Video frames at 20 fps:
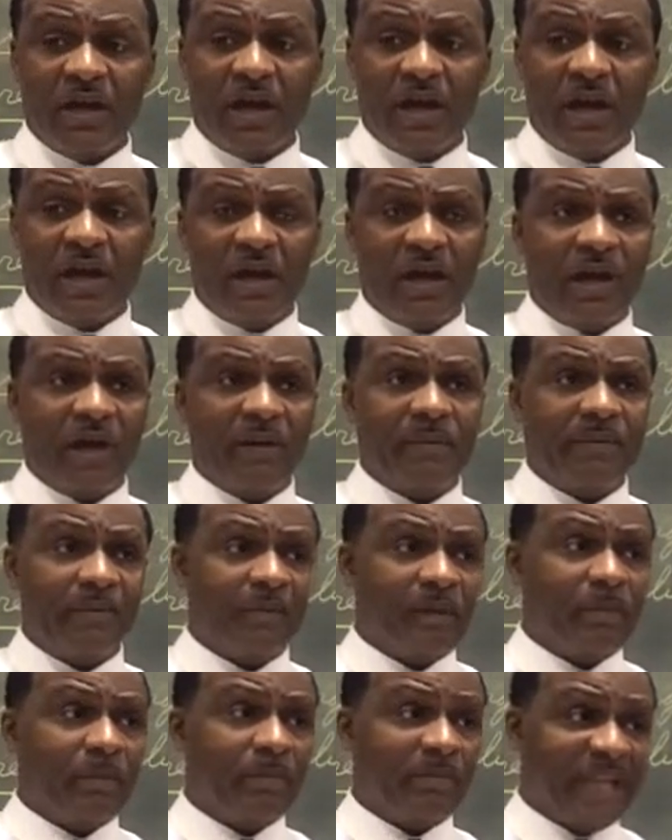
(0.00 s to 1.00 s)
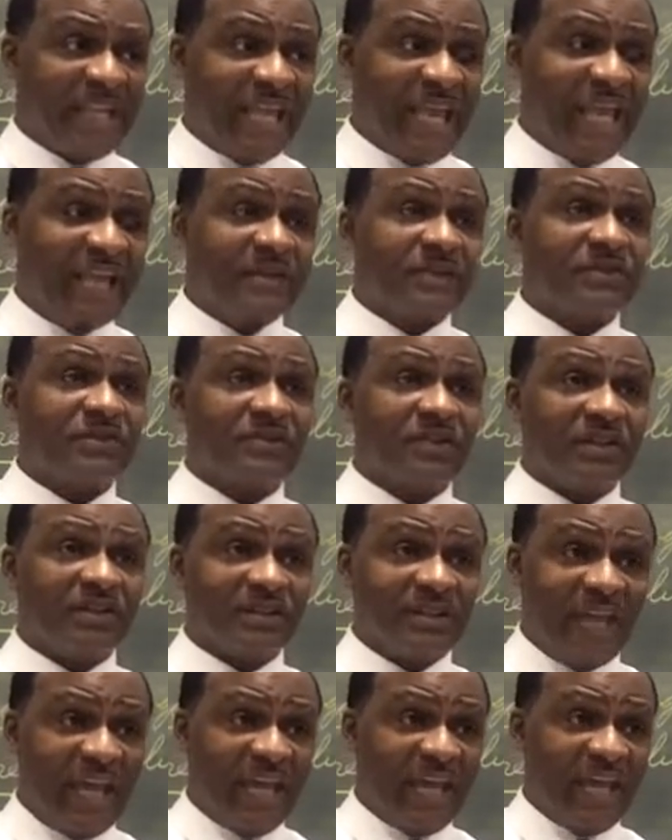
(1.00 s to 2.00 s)
Blank
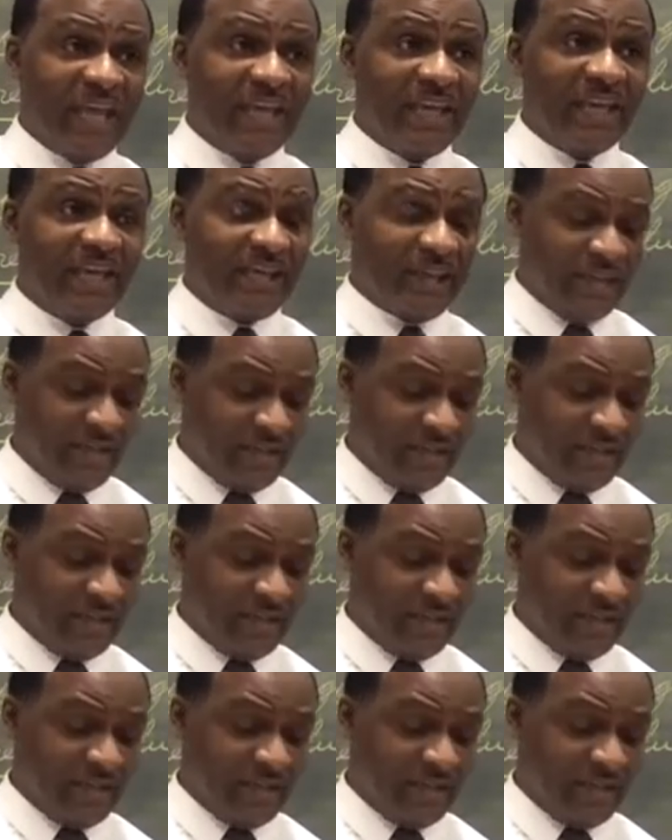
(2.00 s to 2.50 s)
today,